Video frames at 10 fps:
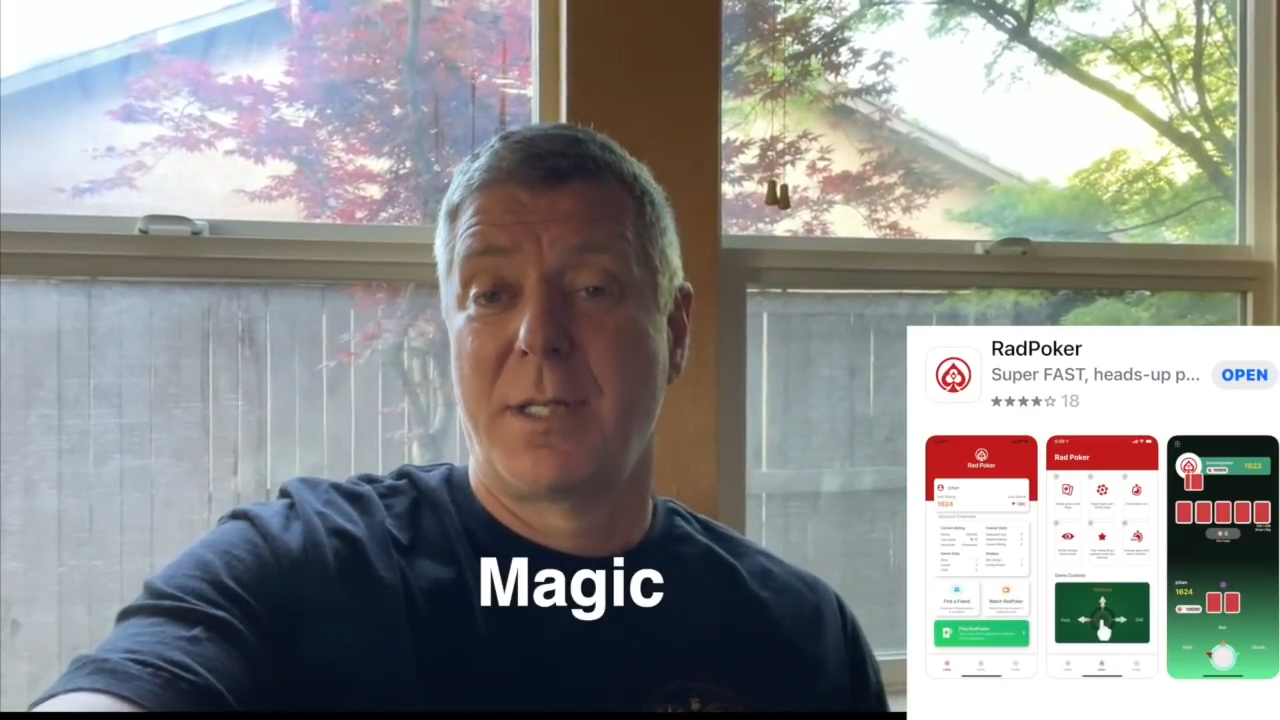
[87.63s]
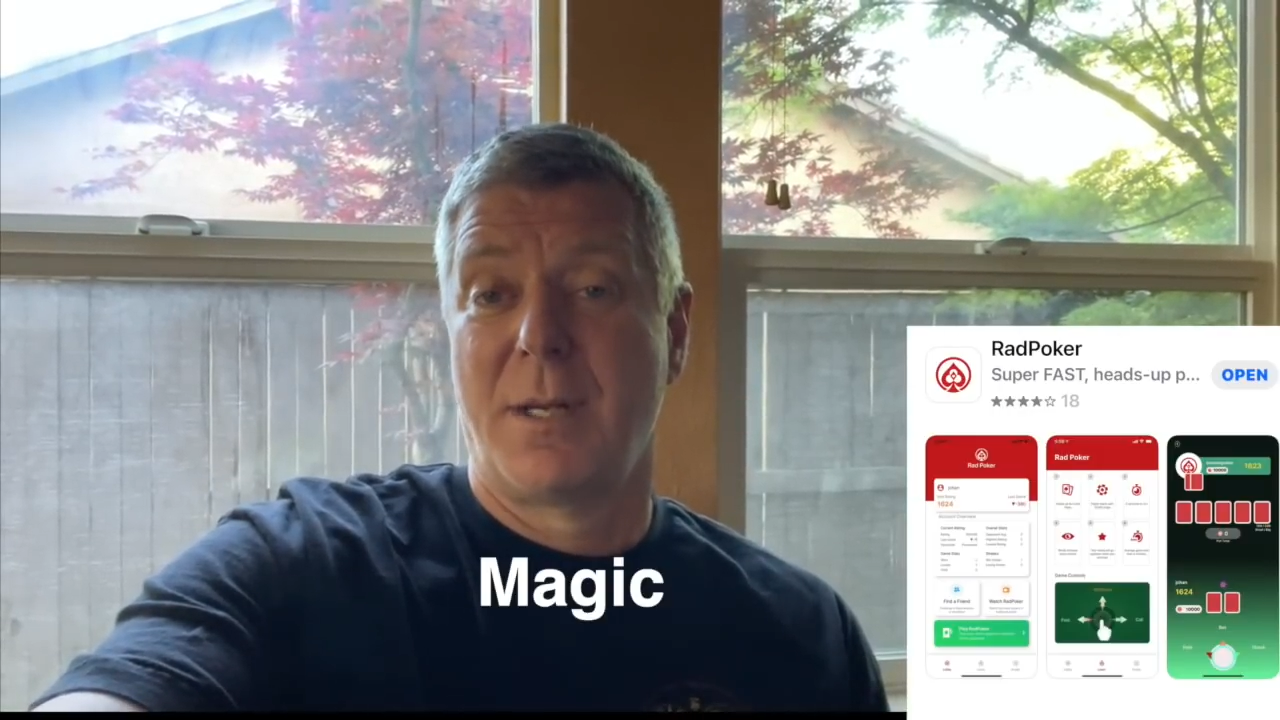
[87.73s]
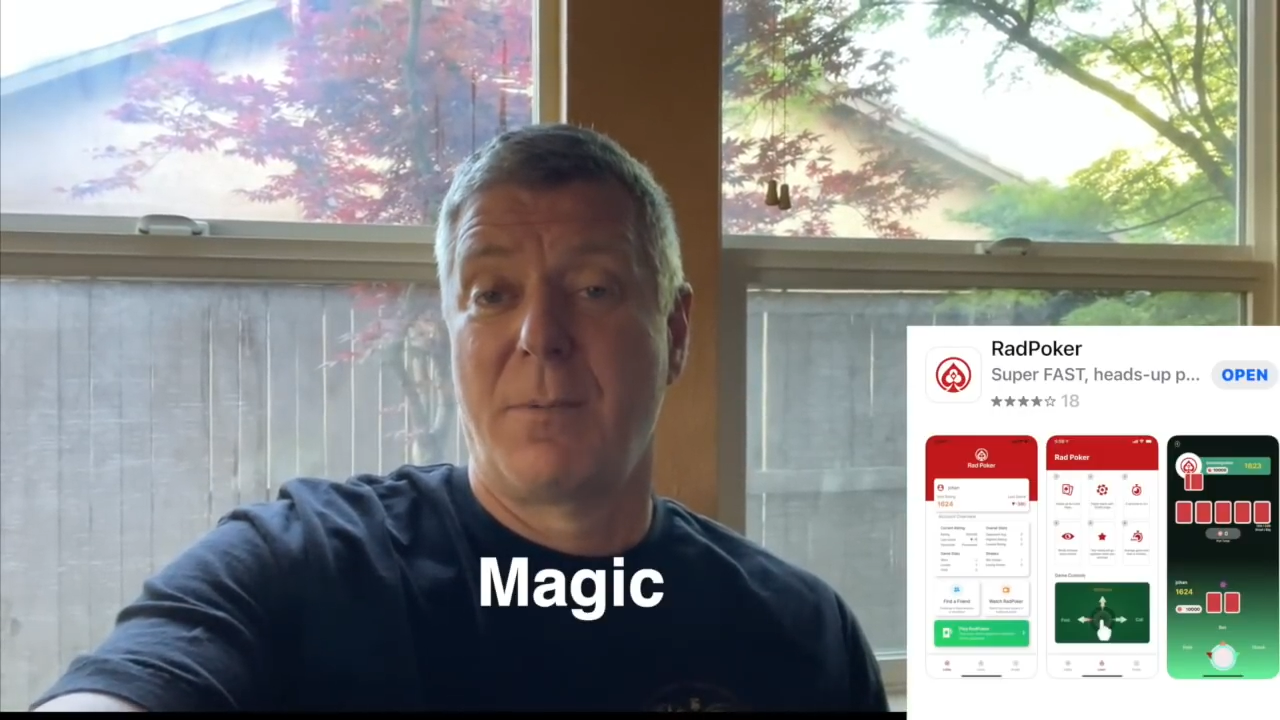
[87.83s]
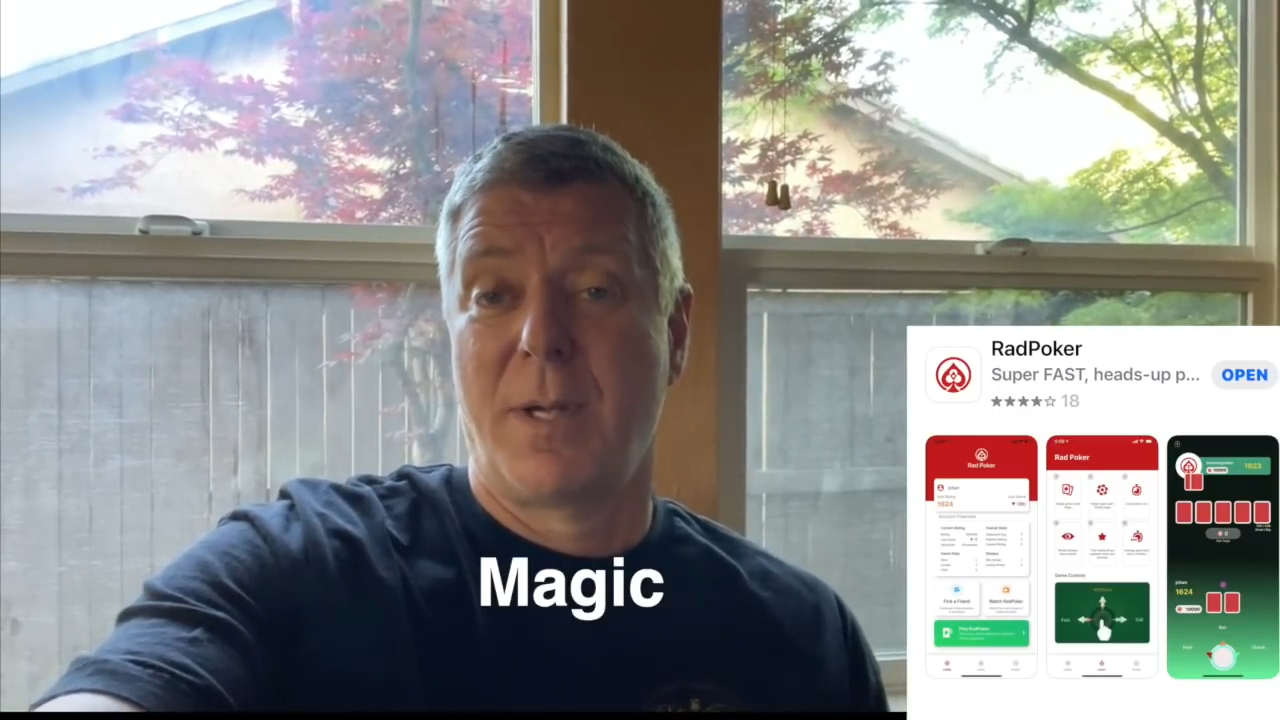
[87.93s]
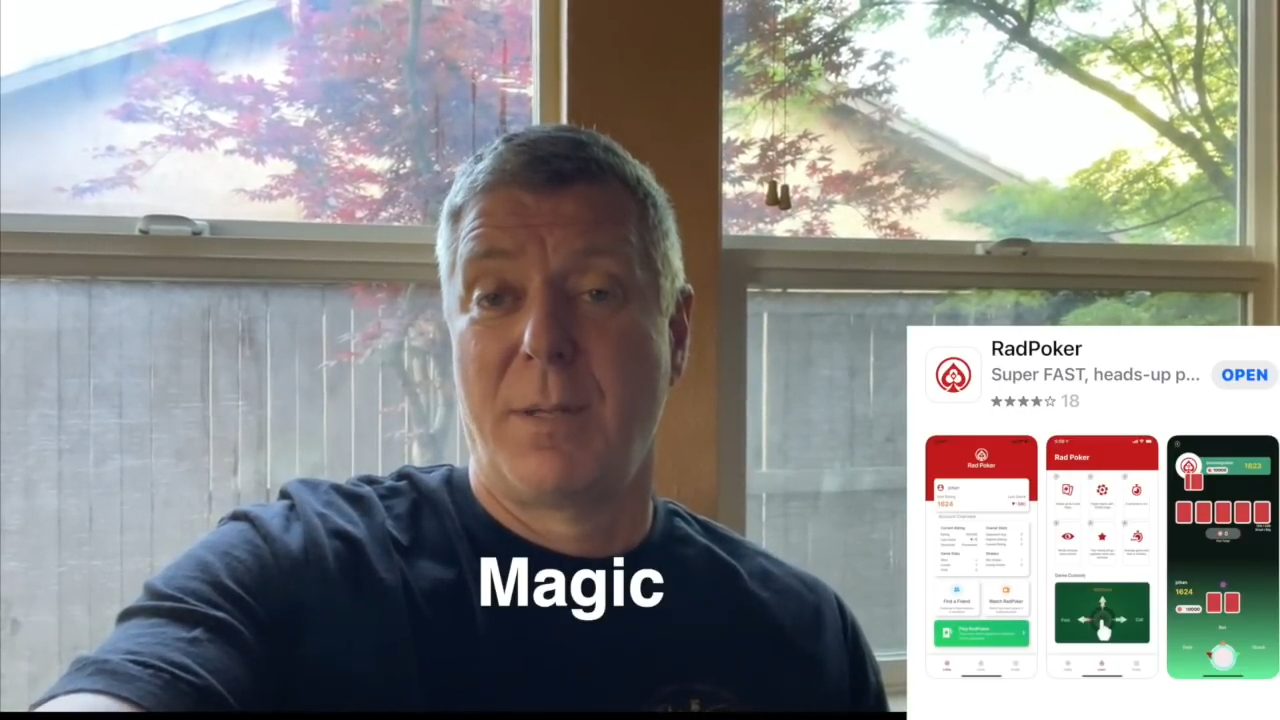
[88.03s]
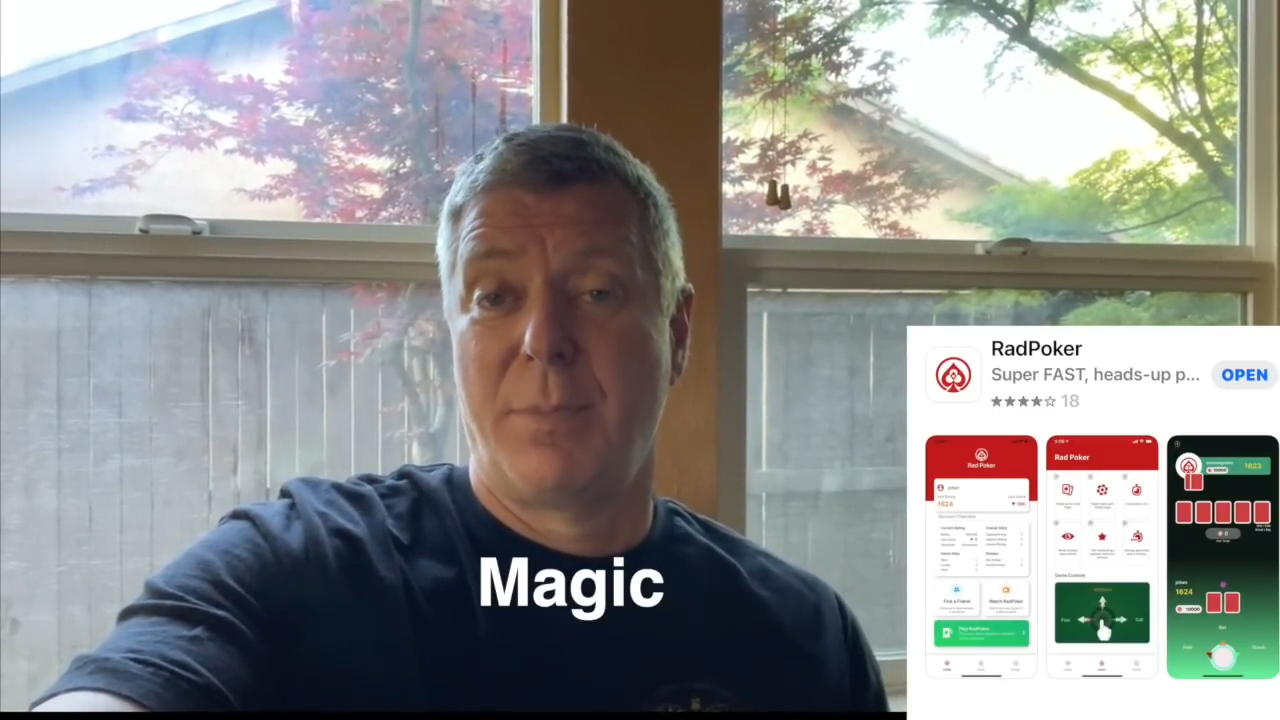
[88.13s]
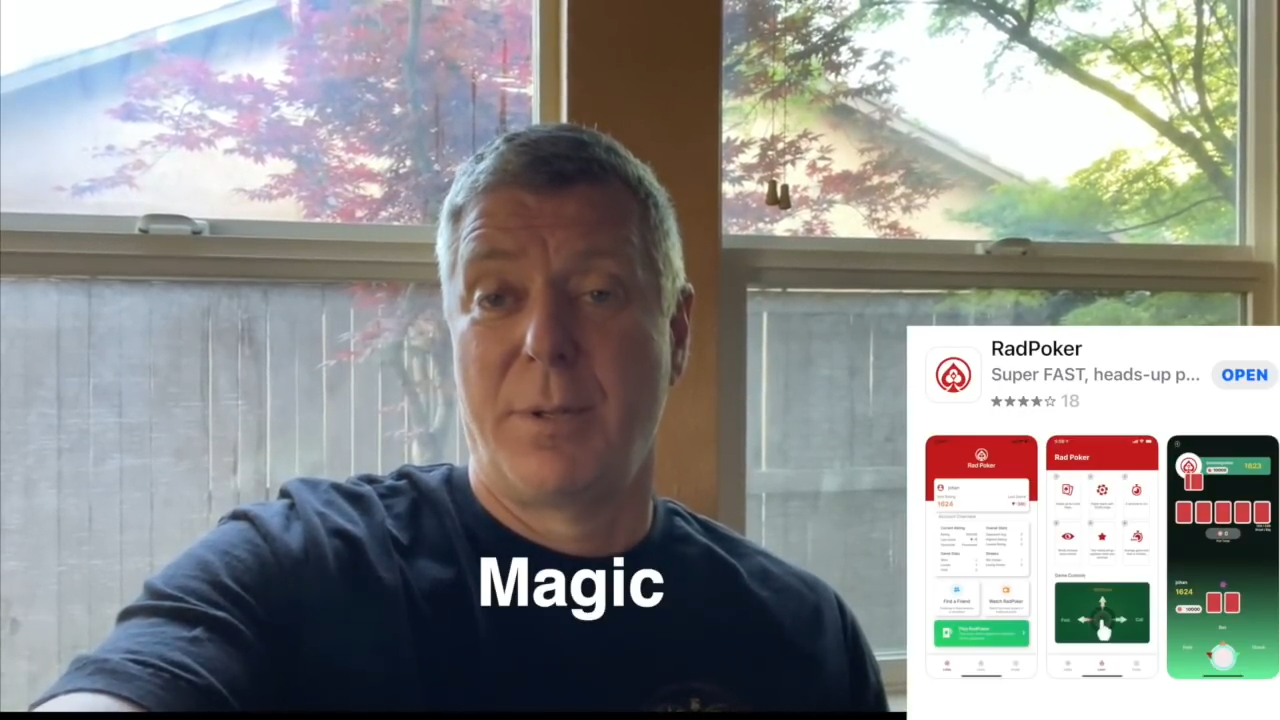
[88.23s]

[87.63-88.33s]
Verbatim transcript: out Rad